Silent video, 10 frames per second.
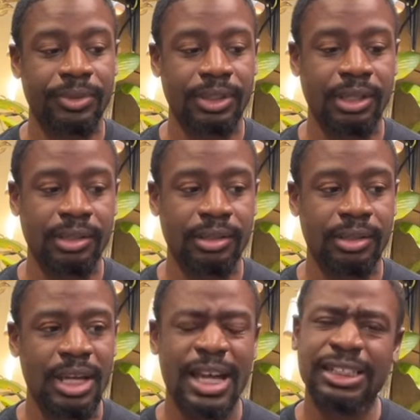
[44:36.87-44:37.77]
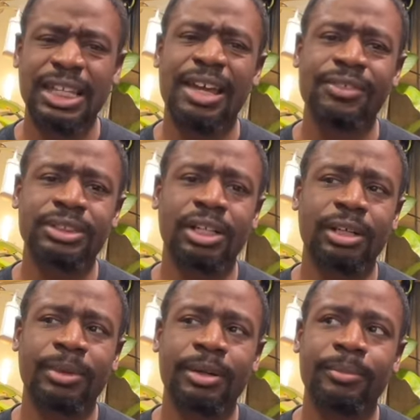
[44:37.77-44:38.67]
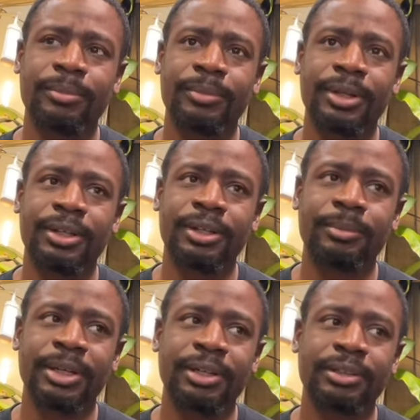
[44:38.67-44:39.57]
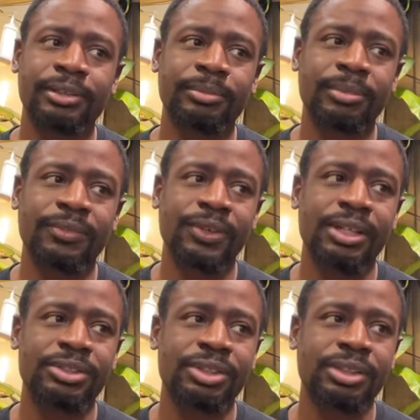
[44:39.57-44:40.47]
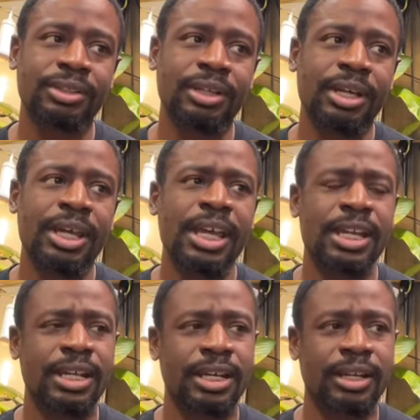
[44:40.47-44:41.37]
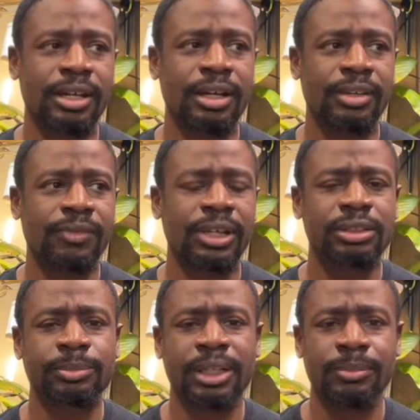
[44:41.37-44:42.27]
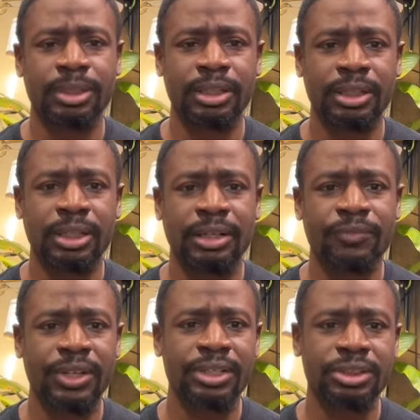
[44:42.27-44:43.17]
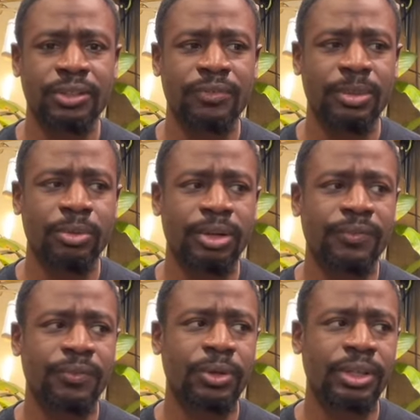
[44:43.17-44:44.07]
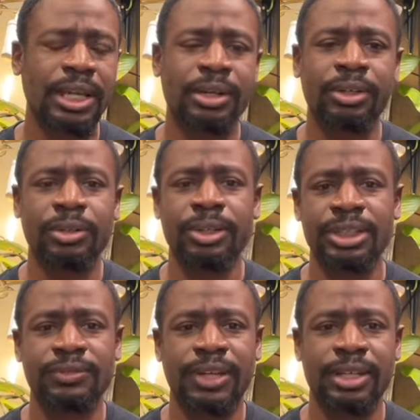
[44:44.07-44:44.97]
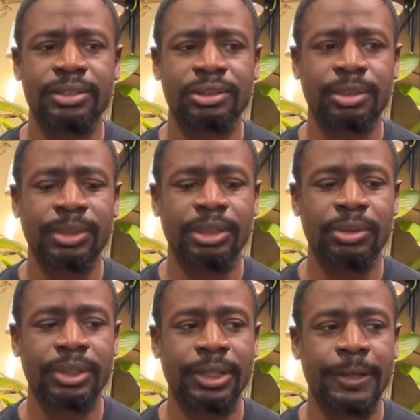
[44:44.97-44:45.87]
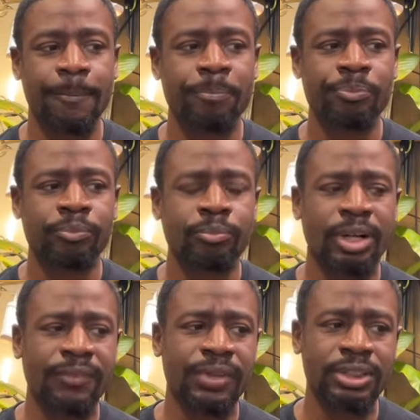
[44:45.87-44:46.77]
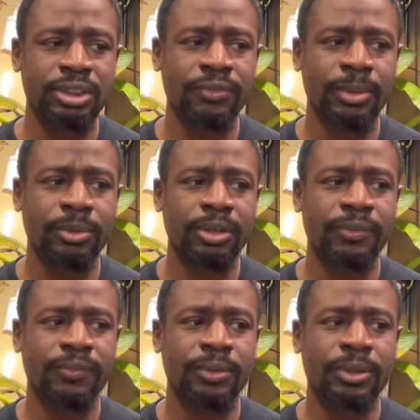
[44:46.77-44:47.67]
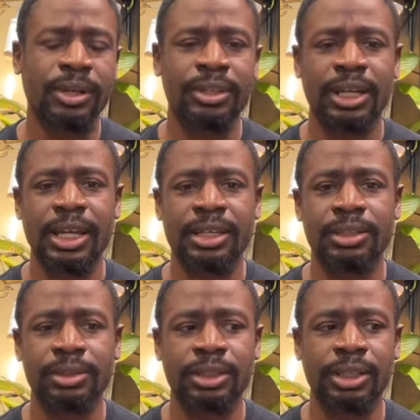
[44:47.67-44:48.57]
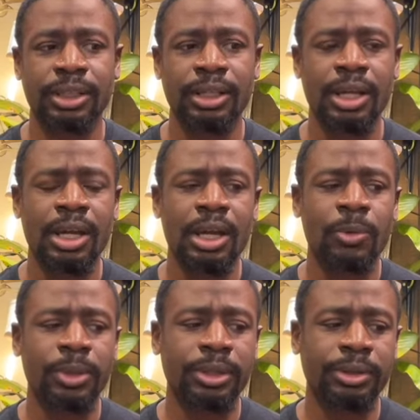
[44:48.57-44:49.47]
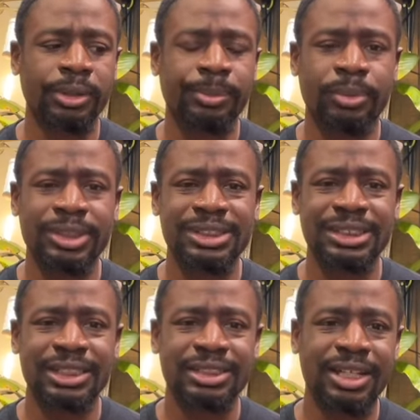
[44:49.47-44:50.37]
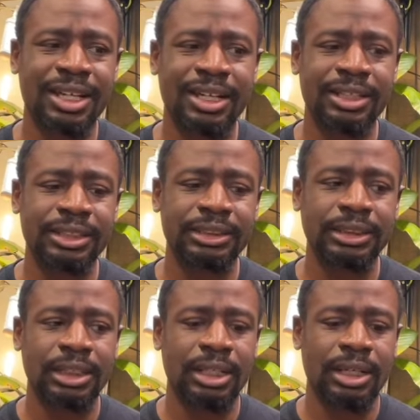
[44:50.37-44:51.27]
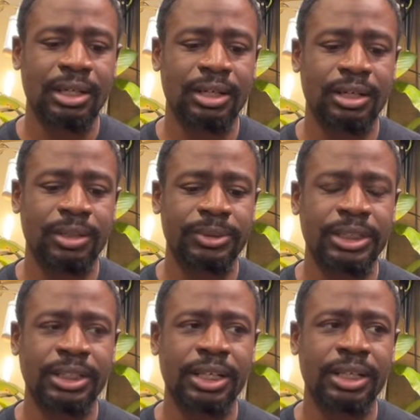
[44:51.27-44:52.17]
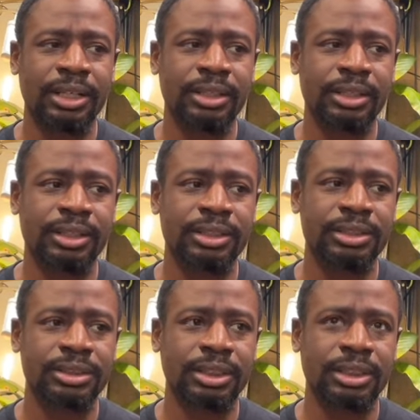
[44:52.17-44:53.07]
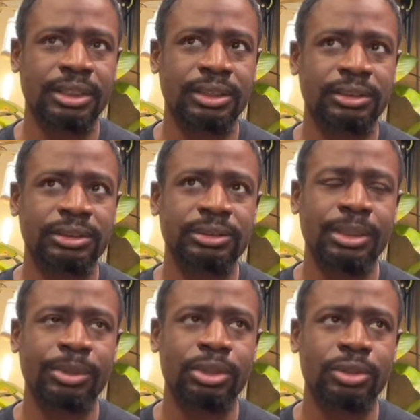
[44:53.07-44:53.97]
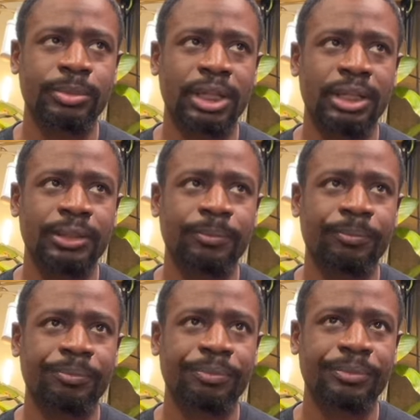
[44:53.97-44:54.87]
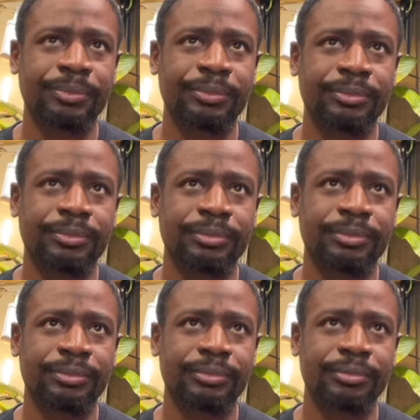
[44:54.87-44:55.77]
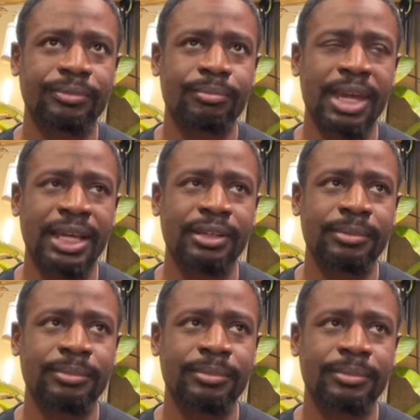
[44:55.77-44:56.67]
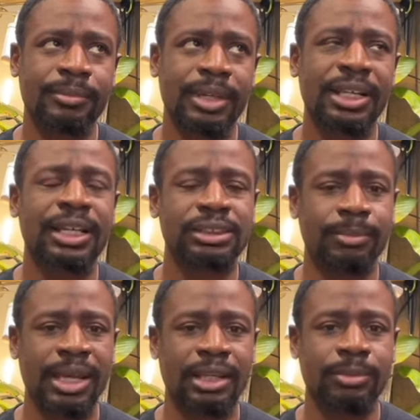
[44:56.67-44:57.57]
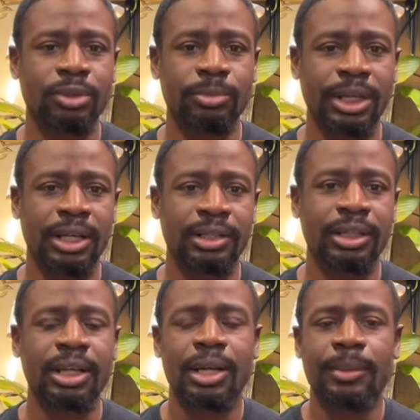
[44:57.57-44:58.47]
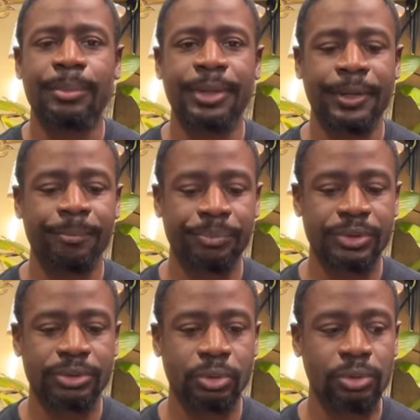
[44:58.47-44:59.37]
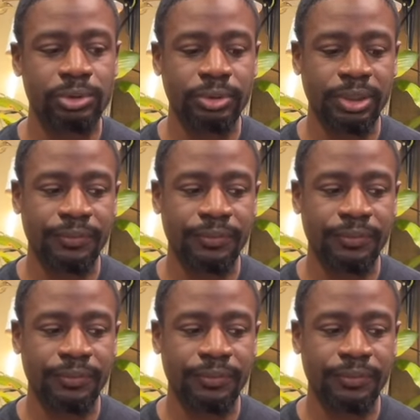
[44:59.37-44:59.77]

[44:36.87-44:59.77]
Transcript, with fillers: yeah, I guess I haven't talked about uh, my, me finishing in any of the other videos, but I'm done. I finished on February 4th. I don't know when this video is going to be going up, but I finished on February 4th. I ended with a 3.69, uh, which I think that is uh, some type of cum laude. Magnum, I think it's a magna cum laude. But school is really